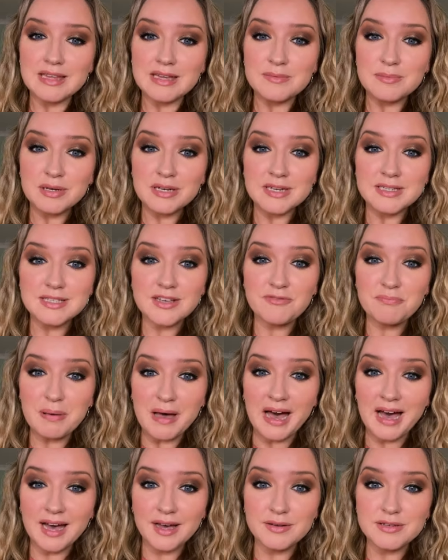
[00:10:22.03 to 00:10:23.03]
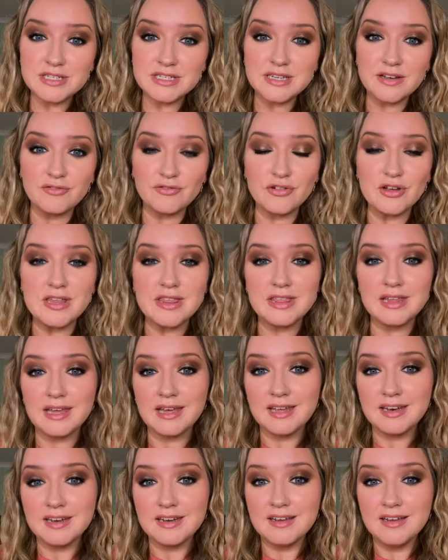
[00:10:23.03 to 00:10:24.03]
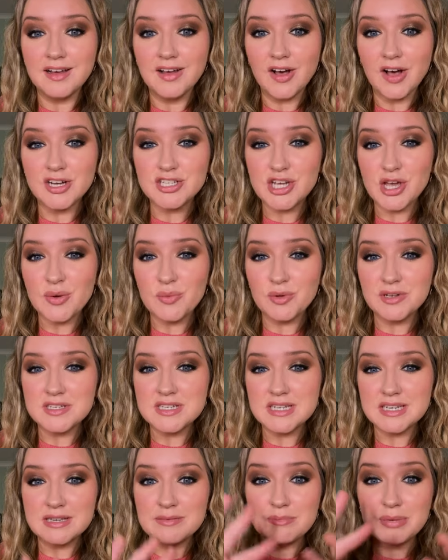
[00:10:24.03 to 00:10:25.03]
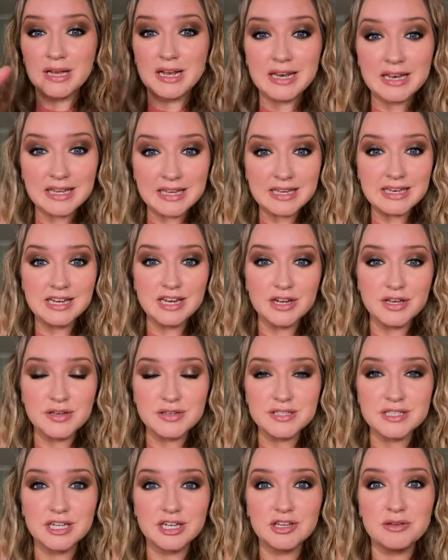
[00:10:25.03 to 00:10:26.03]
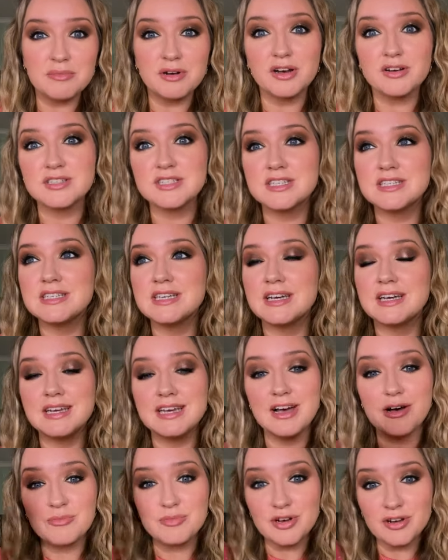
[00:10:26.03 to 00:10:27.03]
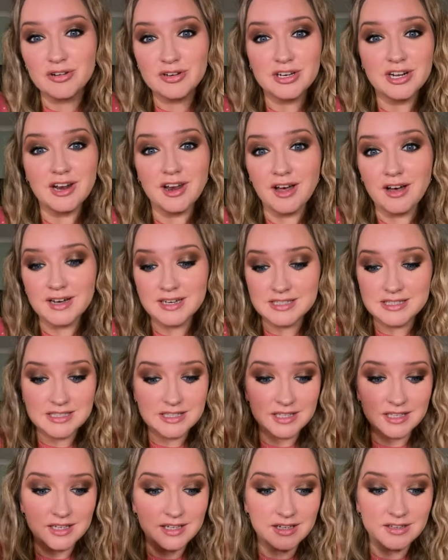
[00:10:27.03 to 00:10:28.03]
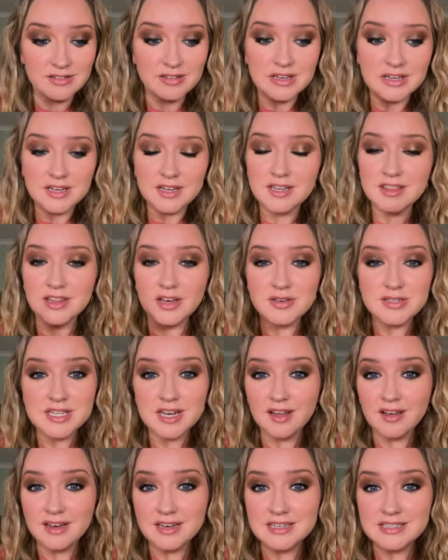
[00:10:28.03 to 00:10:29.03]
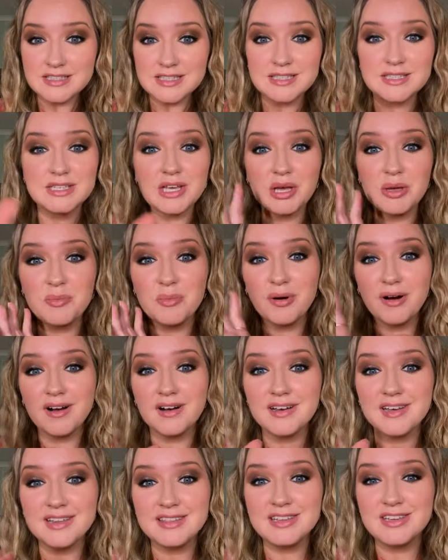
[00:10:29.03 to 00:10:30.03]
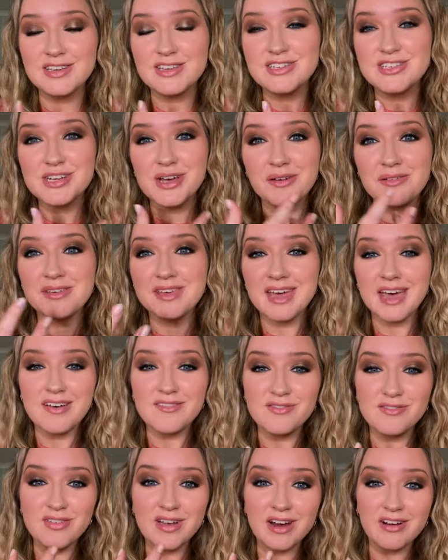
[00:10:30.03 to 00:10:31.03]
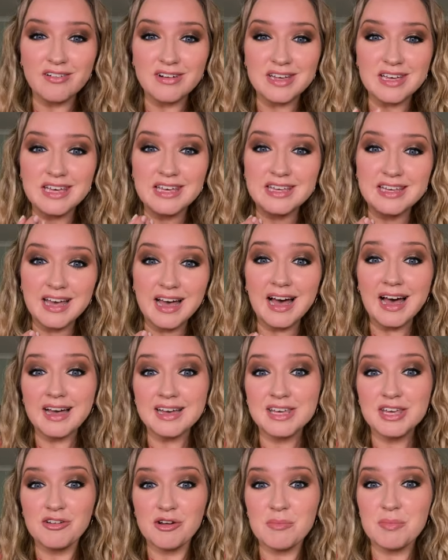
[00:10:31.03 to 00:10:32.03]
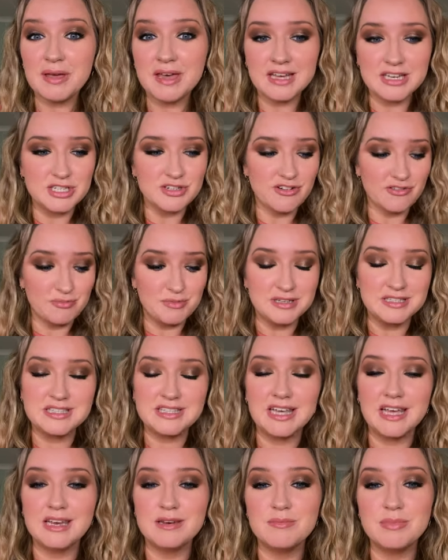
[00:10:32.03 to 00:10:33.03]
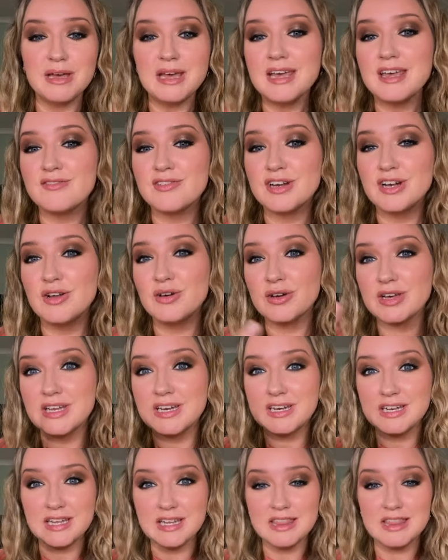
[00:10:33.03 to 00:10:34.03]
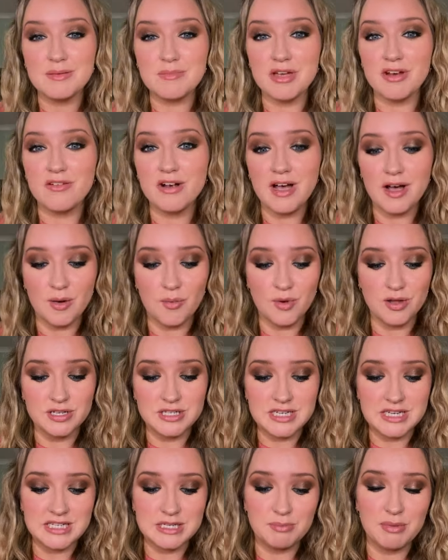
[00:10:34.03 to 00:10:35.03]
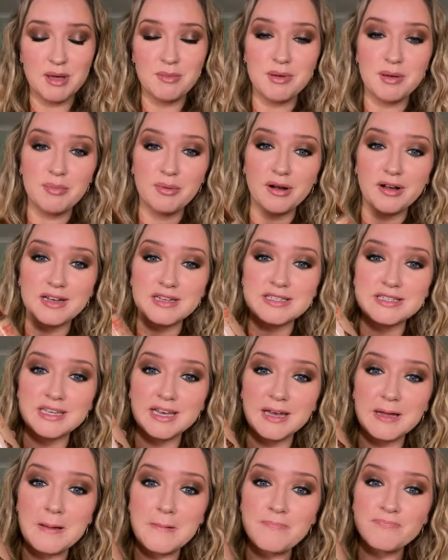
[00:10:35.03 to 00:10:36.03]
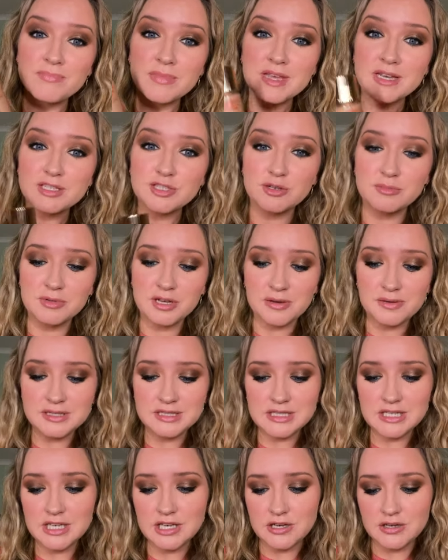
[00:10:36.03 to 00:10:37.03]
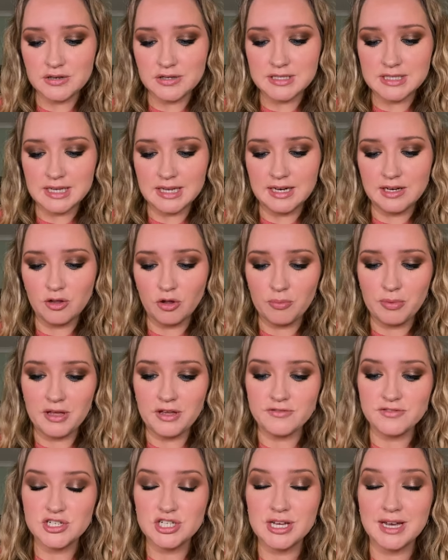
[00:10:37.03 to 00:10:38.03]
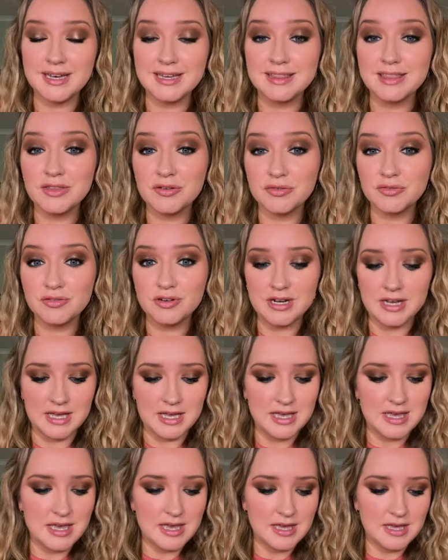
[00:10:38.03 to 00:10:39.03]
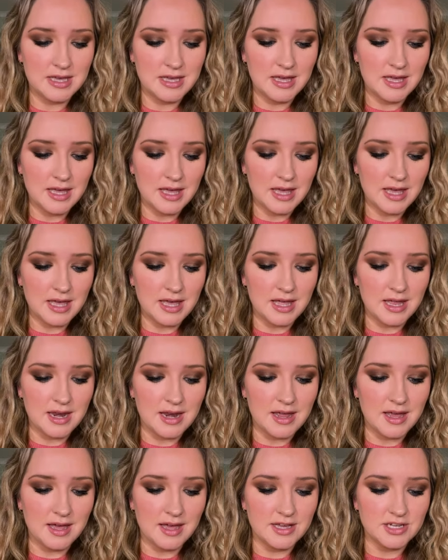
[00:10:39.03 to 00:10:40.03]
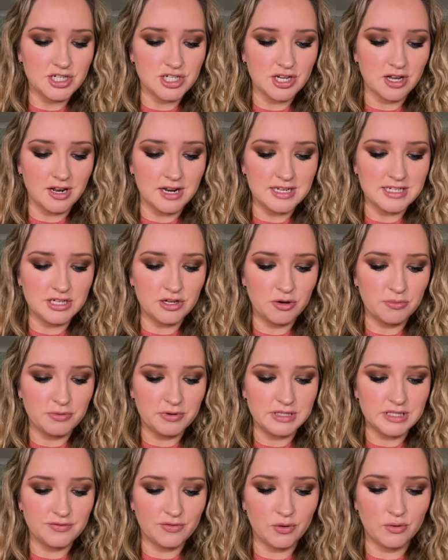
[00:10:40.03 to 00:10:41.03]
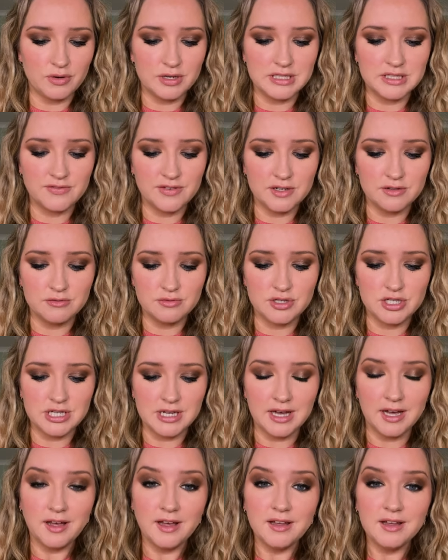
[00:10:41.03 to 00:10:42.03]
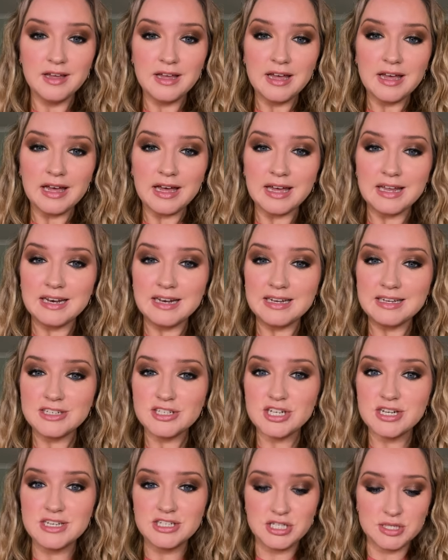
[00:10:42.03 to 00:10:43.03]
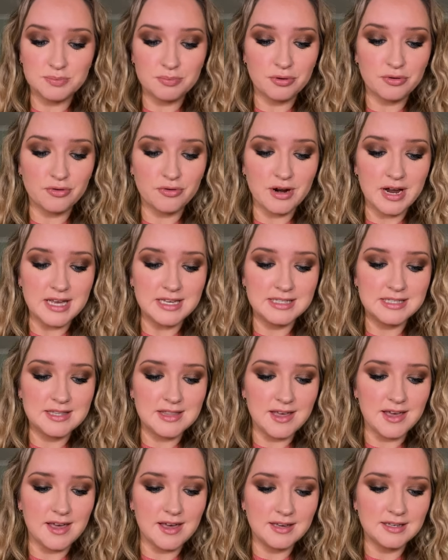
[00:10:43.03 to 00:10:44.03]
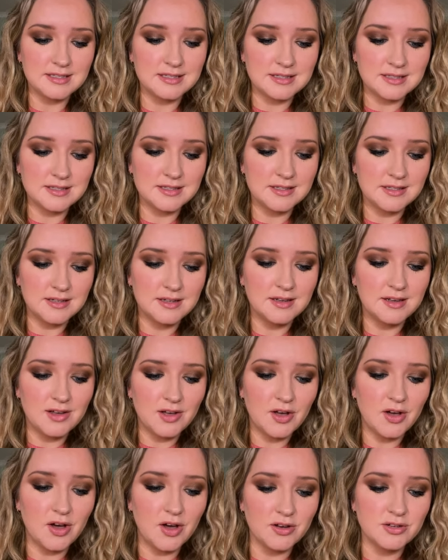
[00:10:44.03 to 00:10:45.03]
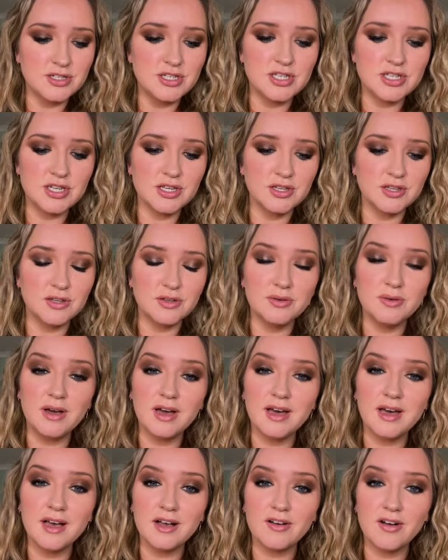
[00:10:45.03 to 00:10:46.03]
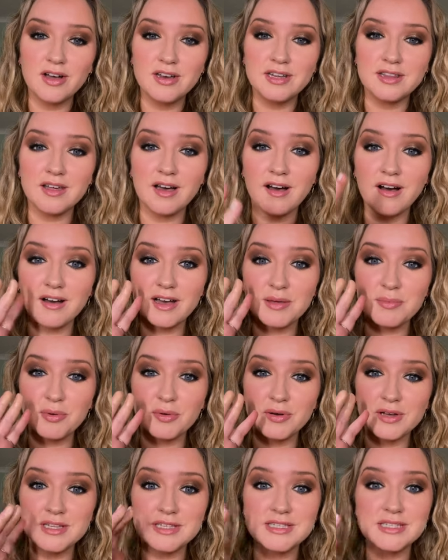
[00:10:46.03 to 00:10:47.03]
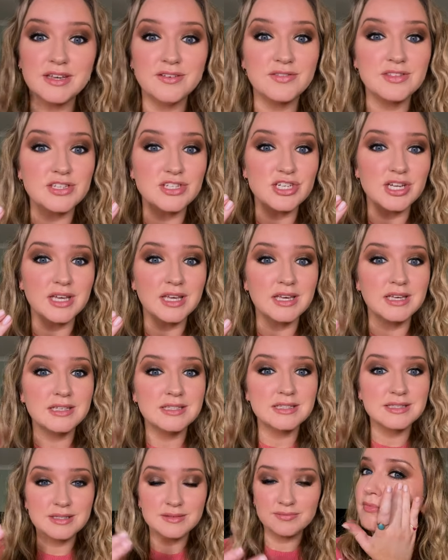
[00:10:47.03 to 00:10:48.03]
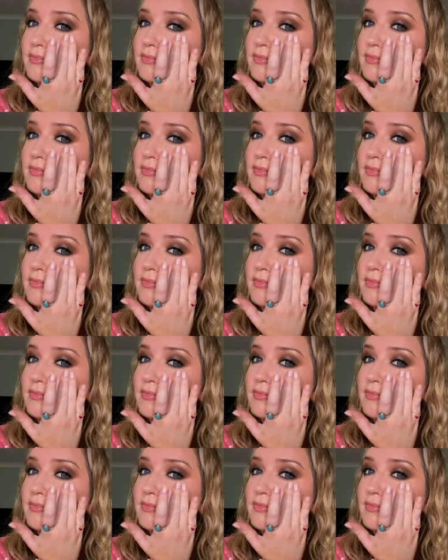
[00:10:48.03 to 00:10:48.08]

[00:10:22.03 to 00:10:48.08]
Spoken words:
then because I've powdered everything, I don't want to completely lose the luminosity. I'm not going to lie to you. Those lights are so bright that you don't get a very accurate picture of my skin. But even looking at it in the mirror, I want it to be a bit brighter. So I'm going to use a little bit of shade 3 in Charlotte Tilbury's Flawless Filter. And literally just press this onto kind of the high points of the cheeks.